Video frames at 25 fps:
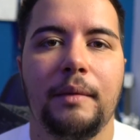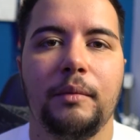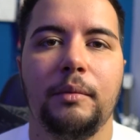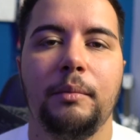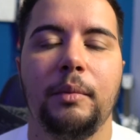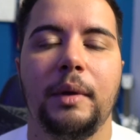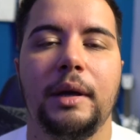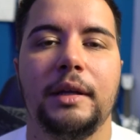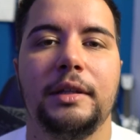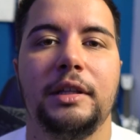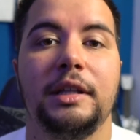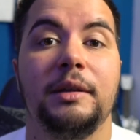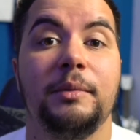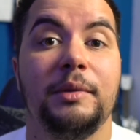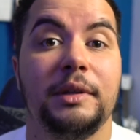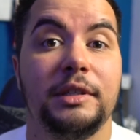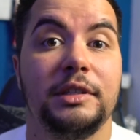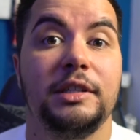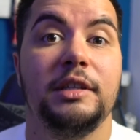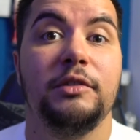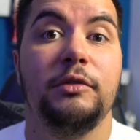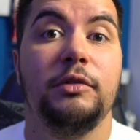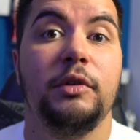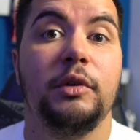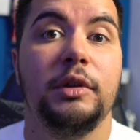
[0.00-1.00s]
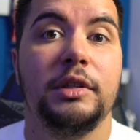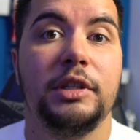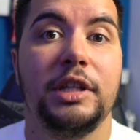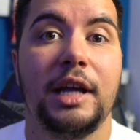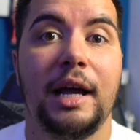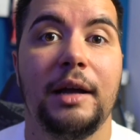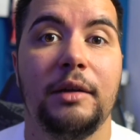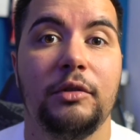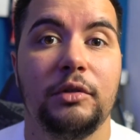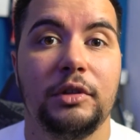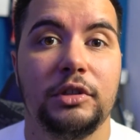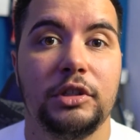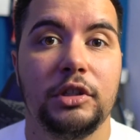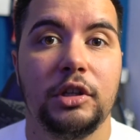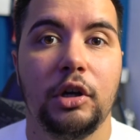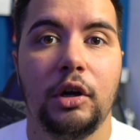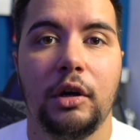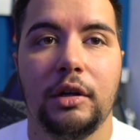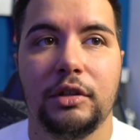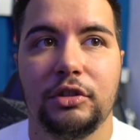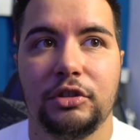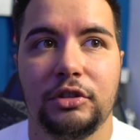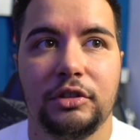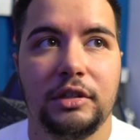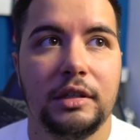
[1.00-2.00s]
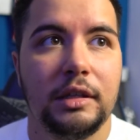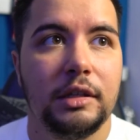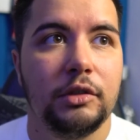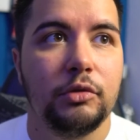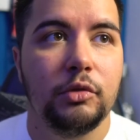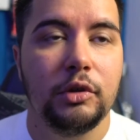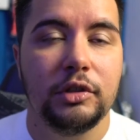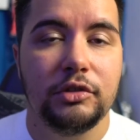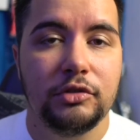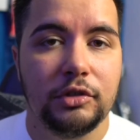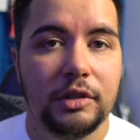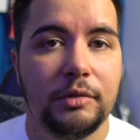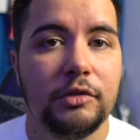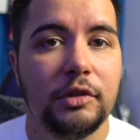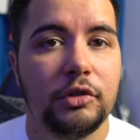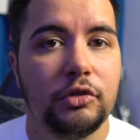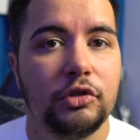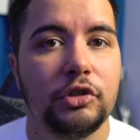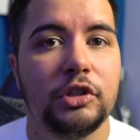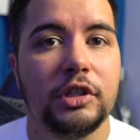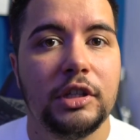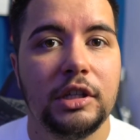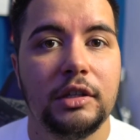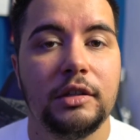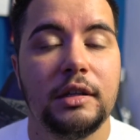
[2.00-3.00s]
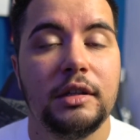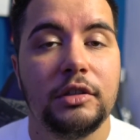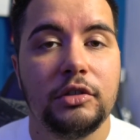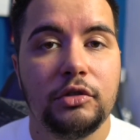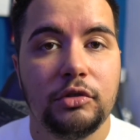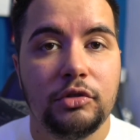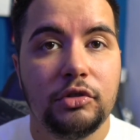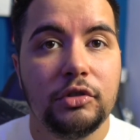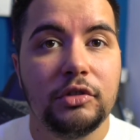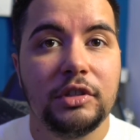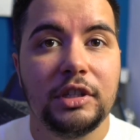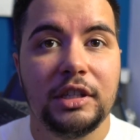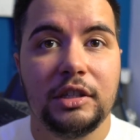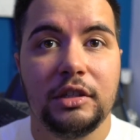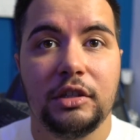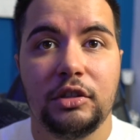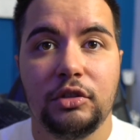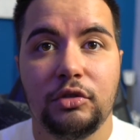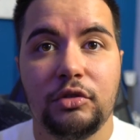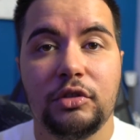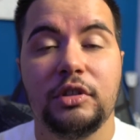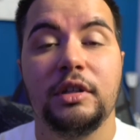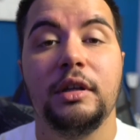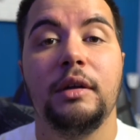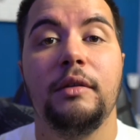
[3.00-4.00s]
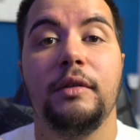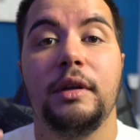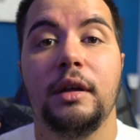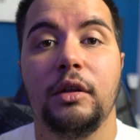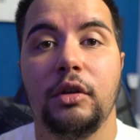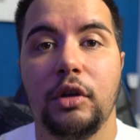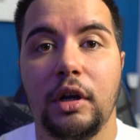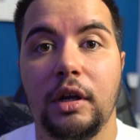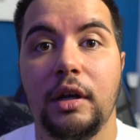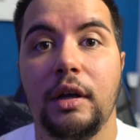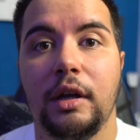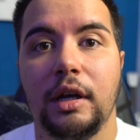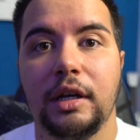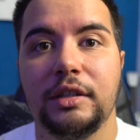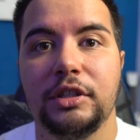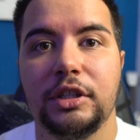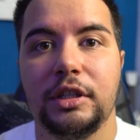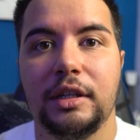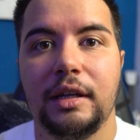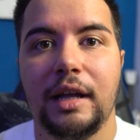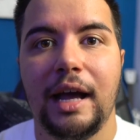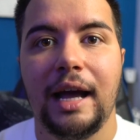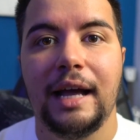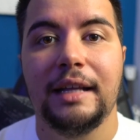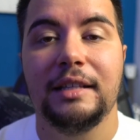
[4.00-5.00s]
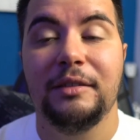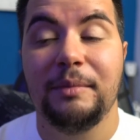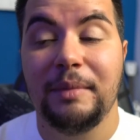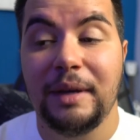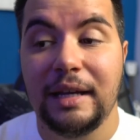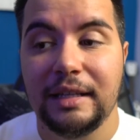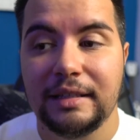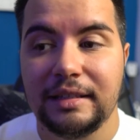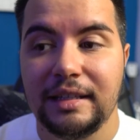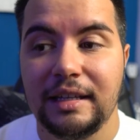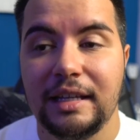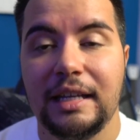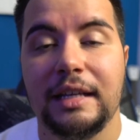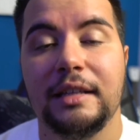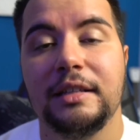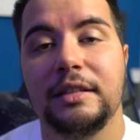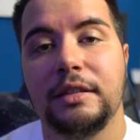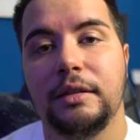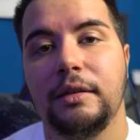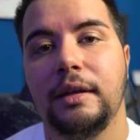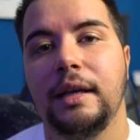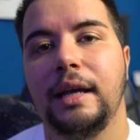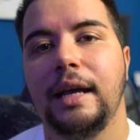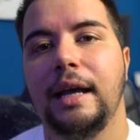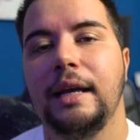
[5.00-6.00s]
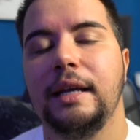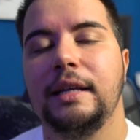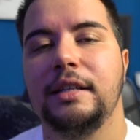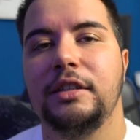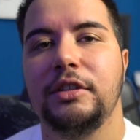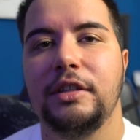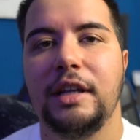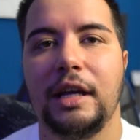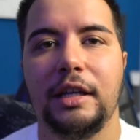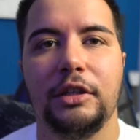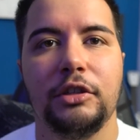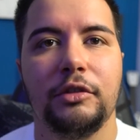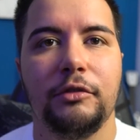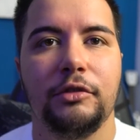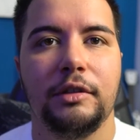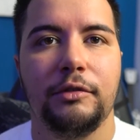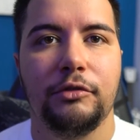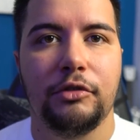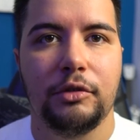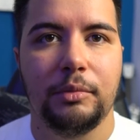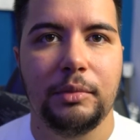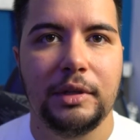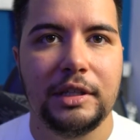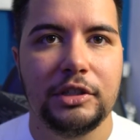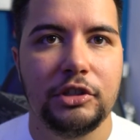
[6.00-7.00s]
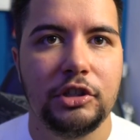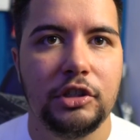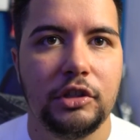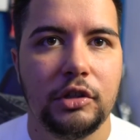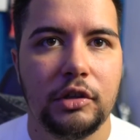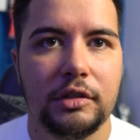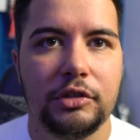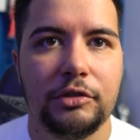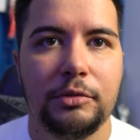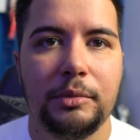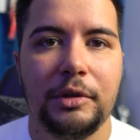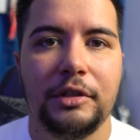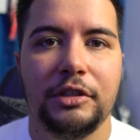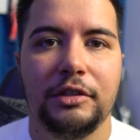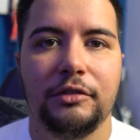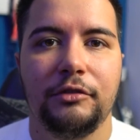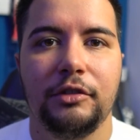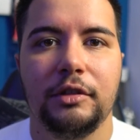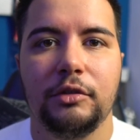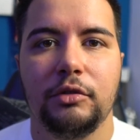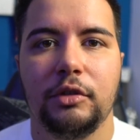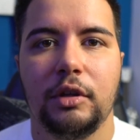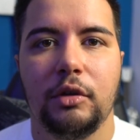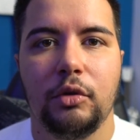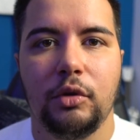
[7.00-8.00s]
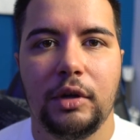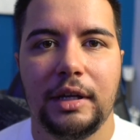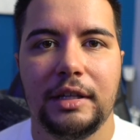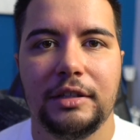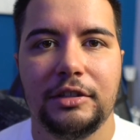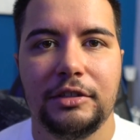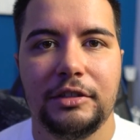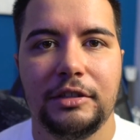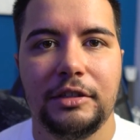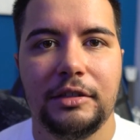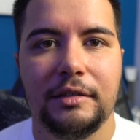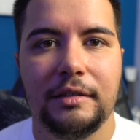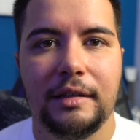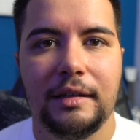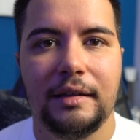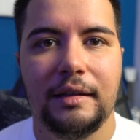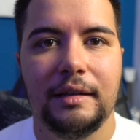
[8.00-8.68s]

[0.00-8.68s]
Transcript: When GPT-4 Chat was launched, it was revolutionary due to the inclusion of the chronological aspect, history, and exchange of information on specific requests.